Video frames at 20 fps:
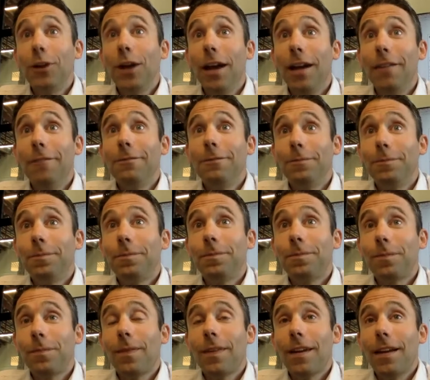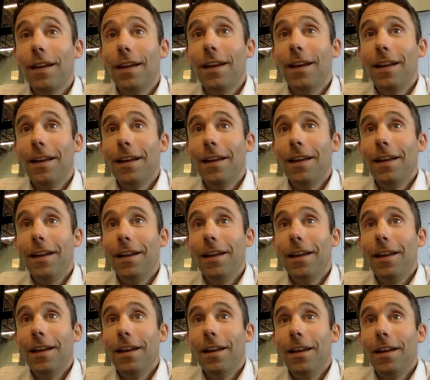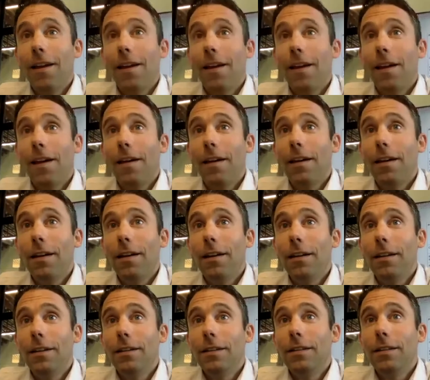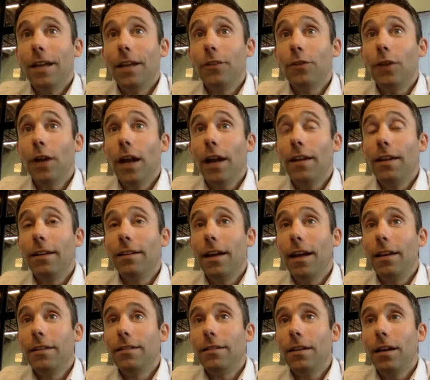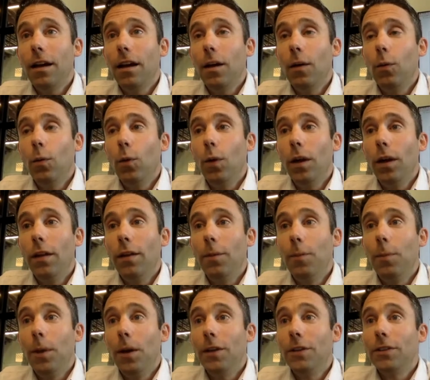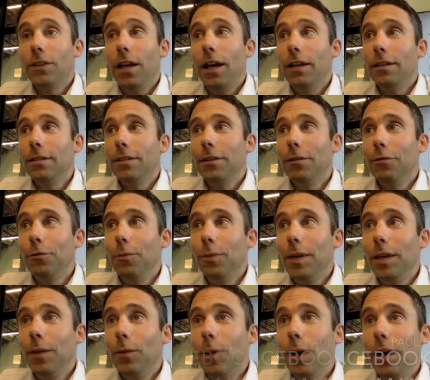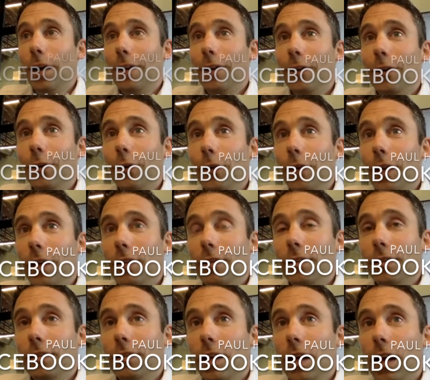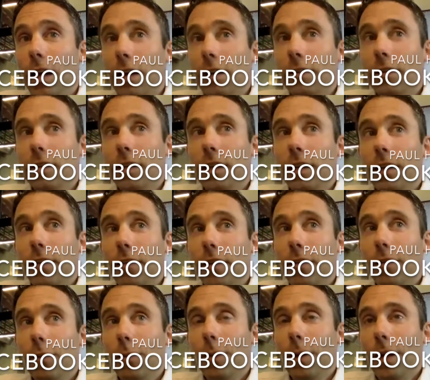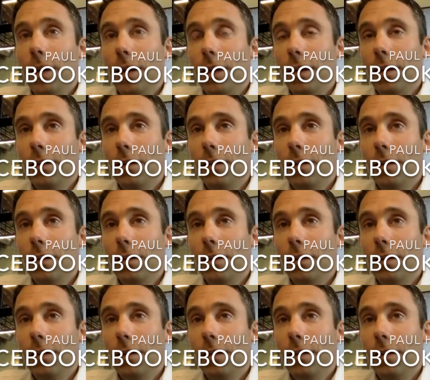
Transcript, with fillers: And under invitations, then you'll see the request. Your client will see the request that you sent to grant them access to the ads